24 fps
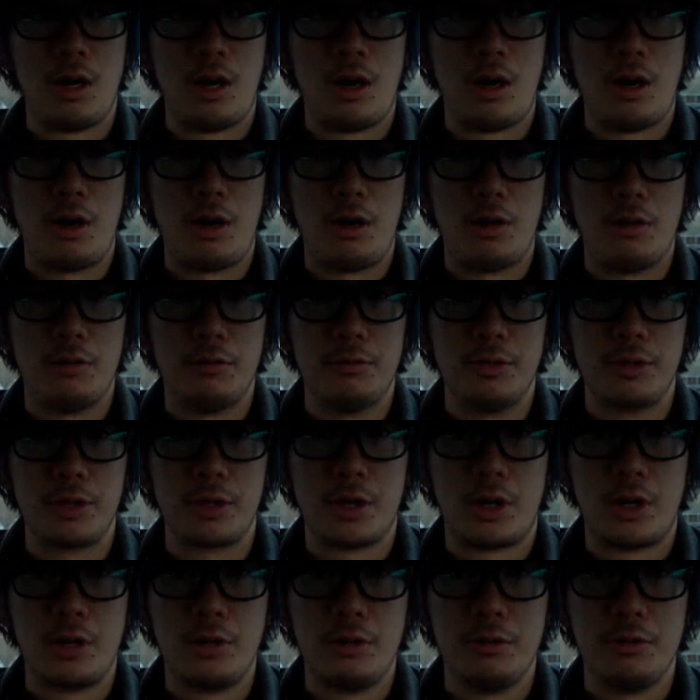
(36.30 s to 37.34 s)
of
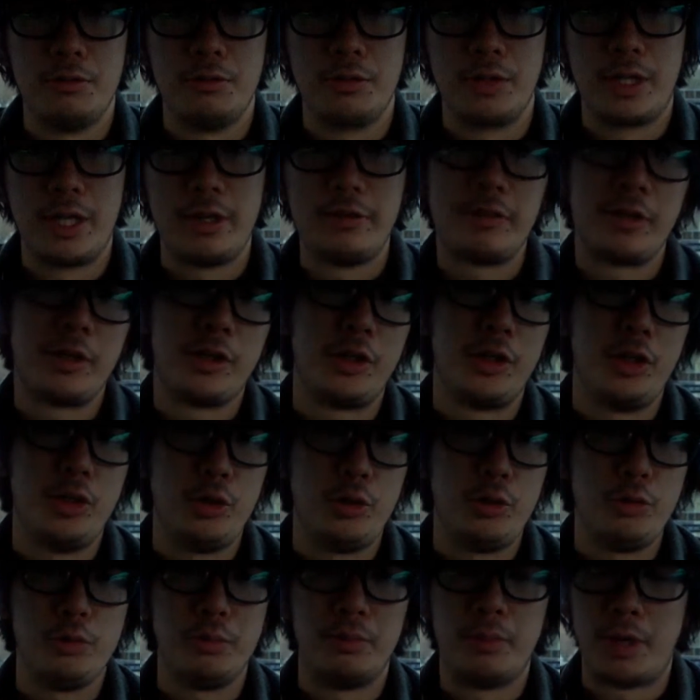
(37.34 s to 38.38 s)
kind of giving
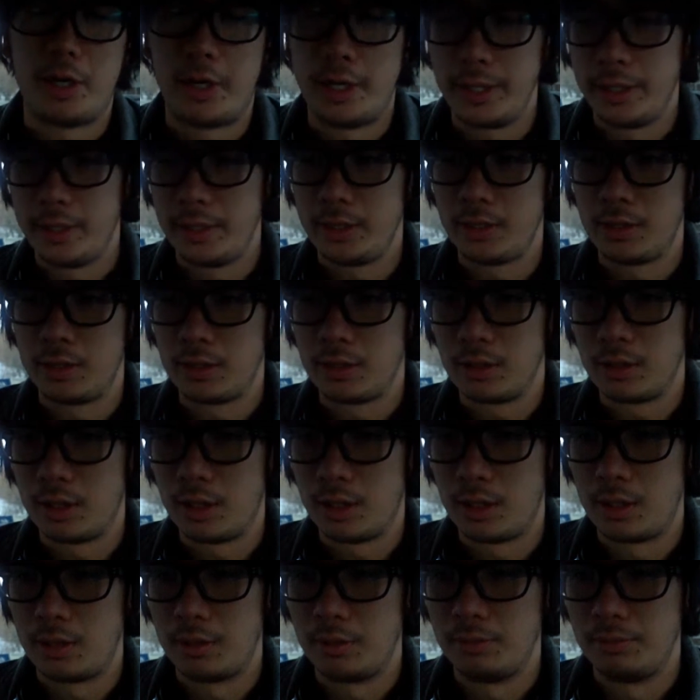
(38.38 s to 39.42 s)
you my
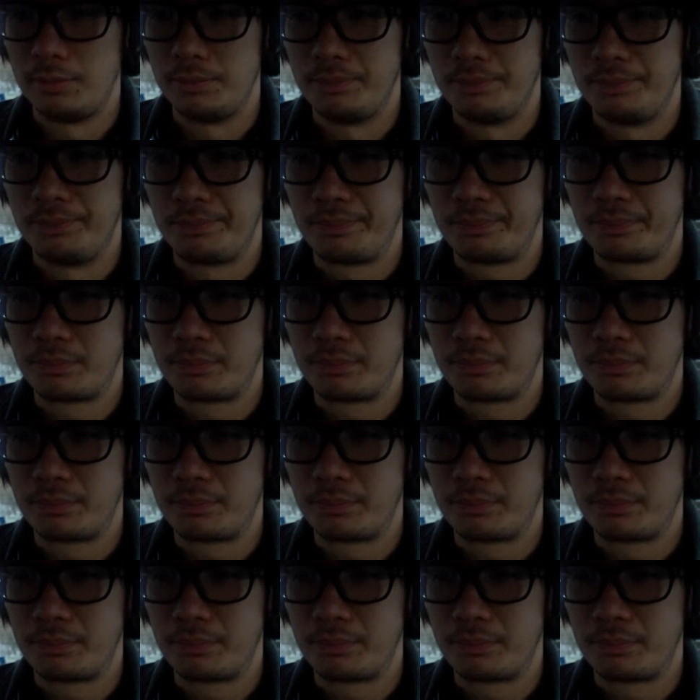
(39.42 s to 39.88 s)
all